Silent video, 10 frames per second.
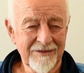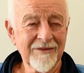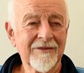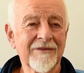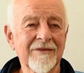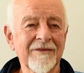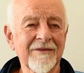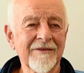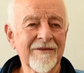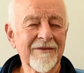So thank you
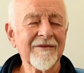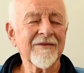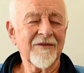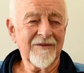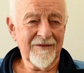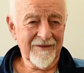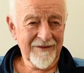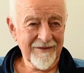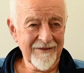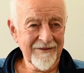for now, John, and we'll talk
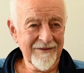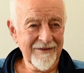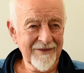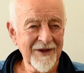to you again shortly.